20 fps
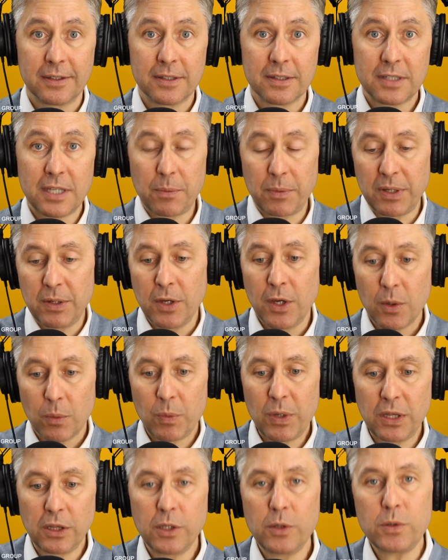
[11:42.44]
See, we,
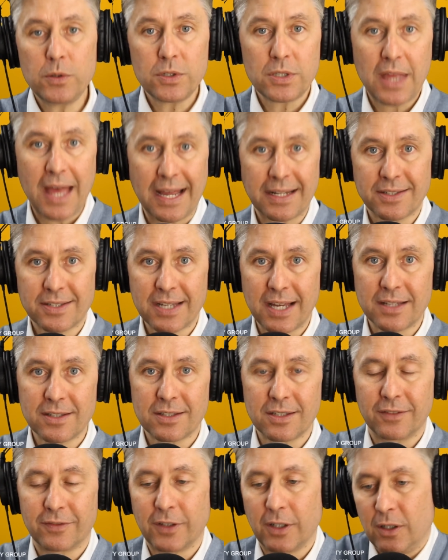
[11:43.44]
we lose that
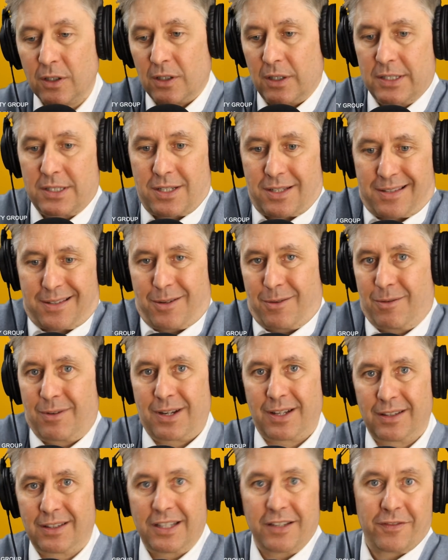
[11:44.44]
sense of, oh, I just don't
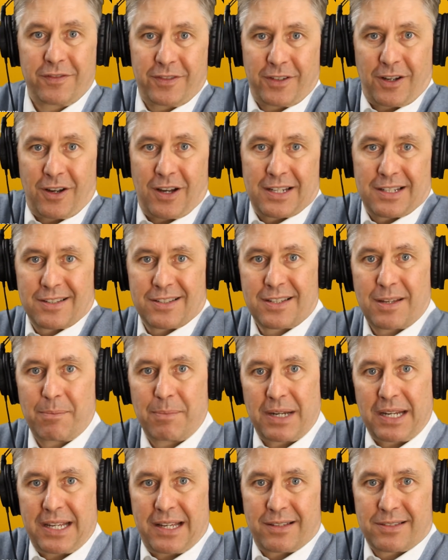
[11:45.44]
want to live on
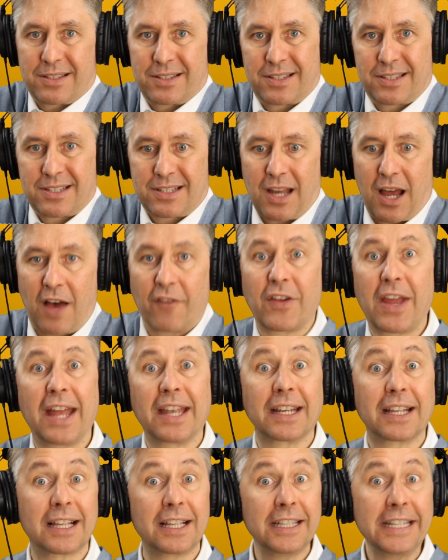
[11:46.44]
somebody else's stuff.
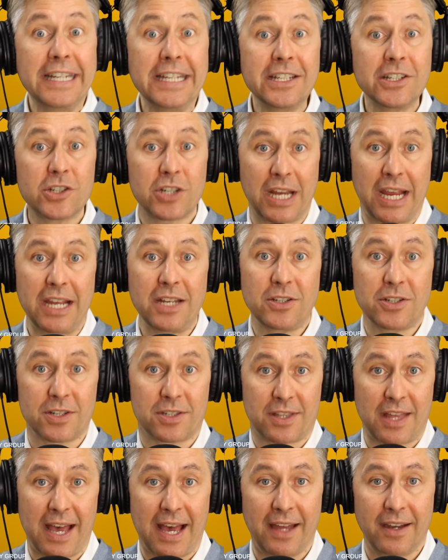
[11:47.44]
And clean
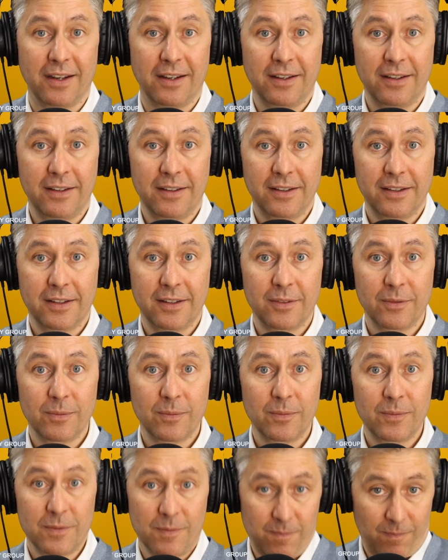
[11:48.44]
changes that.
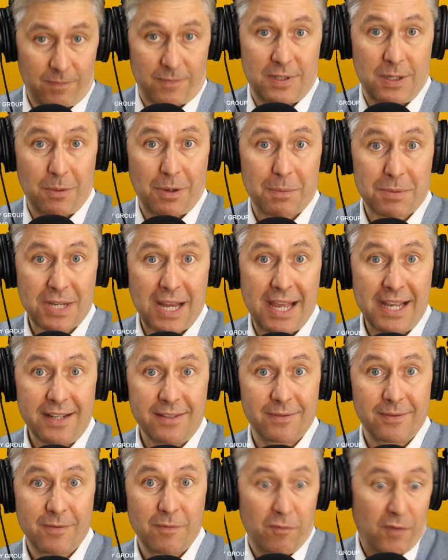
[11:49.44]
See what I'm saying?
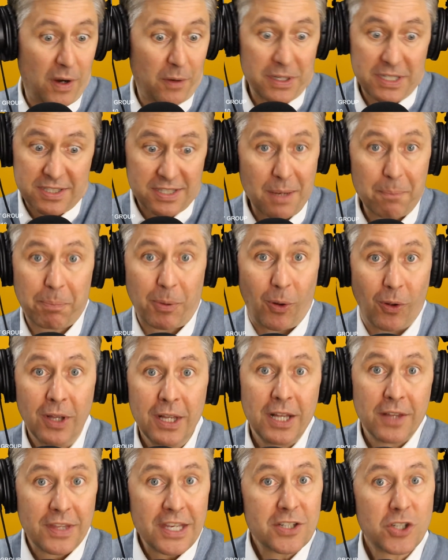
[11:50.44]
Very simple.
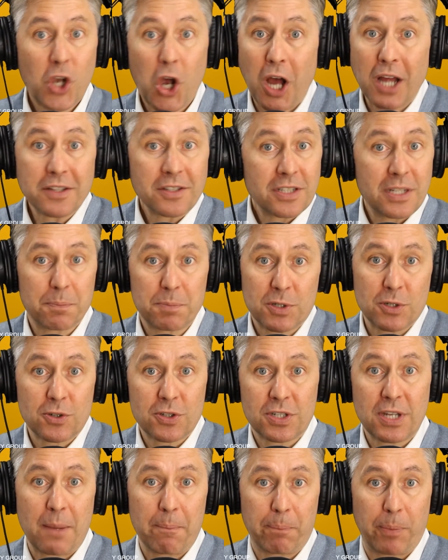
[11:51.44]
These concepts are
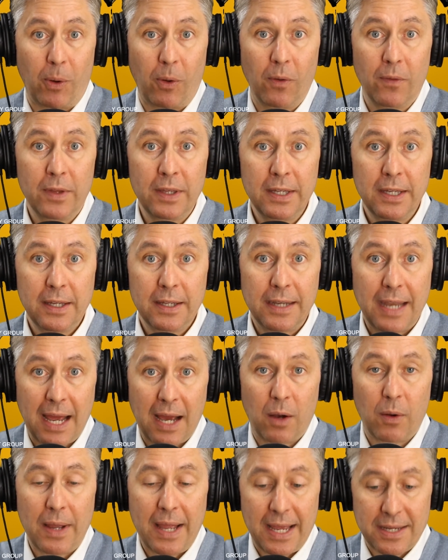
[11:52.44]
simple.
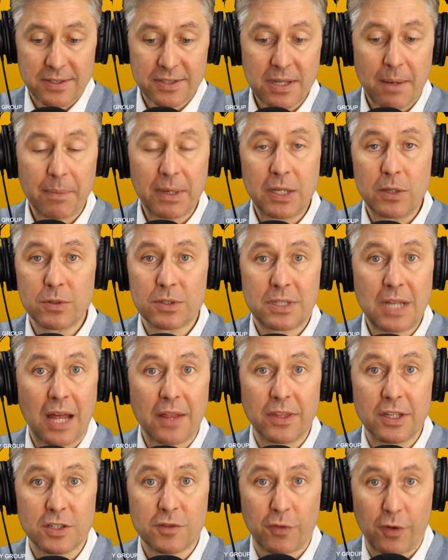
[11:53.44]
Now, as somebody who's
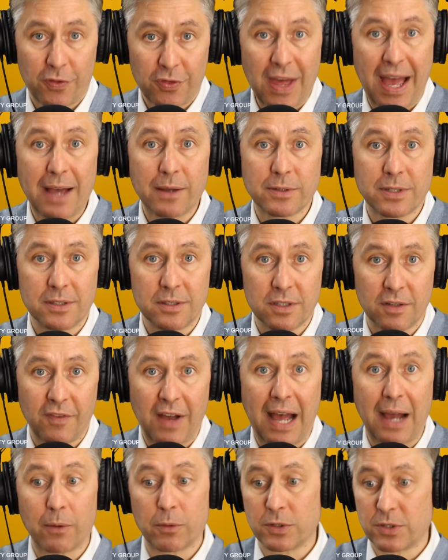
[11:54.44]
done this for thousands of
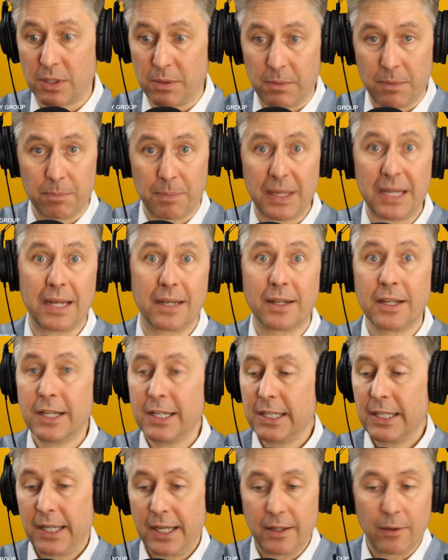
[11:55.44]
hours and been
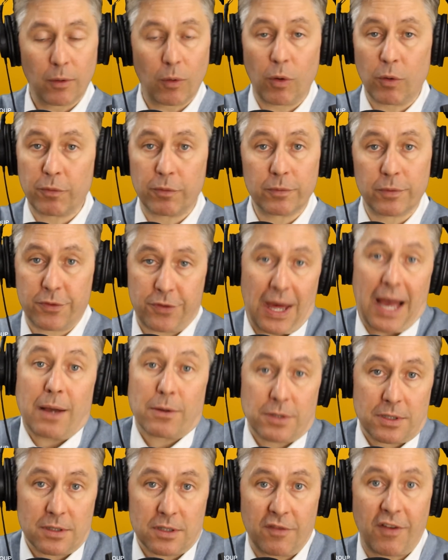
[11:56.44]
in over
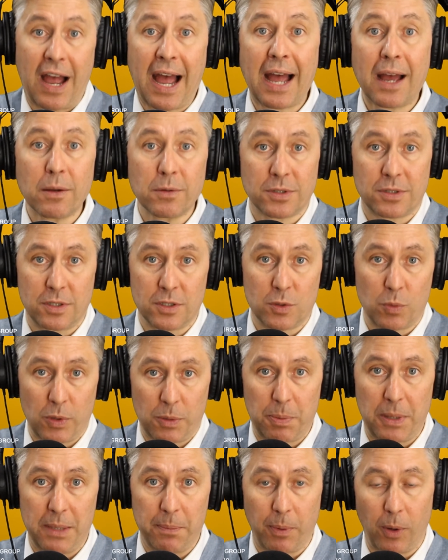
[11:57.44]
thousands of houses
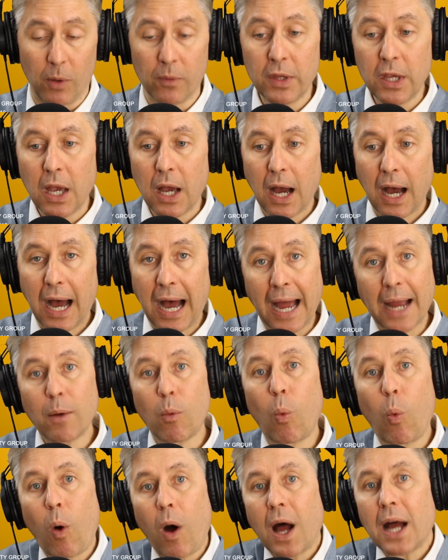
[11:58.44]
with people, I
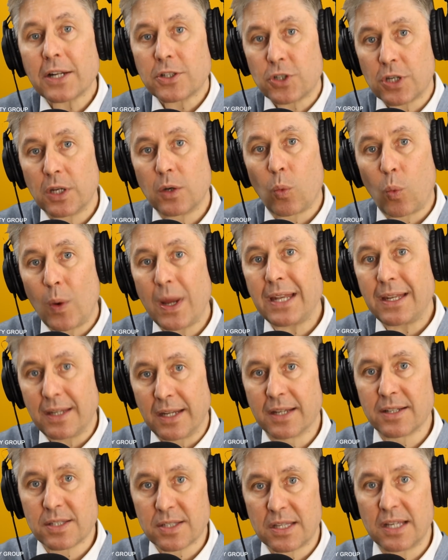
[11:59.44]
watch and
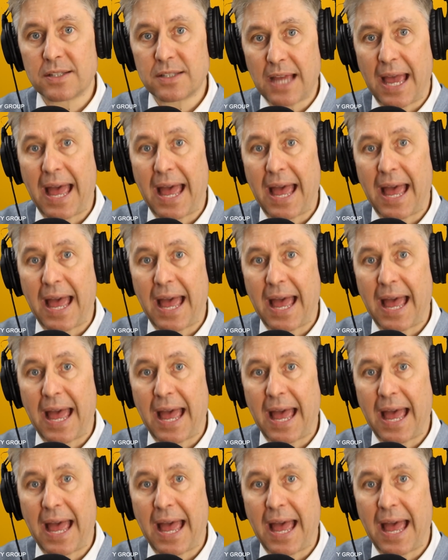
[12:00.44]
witness this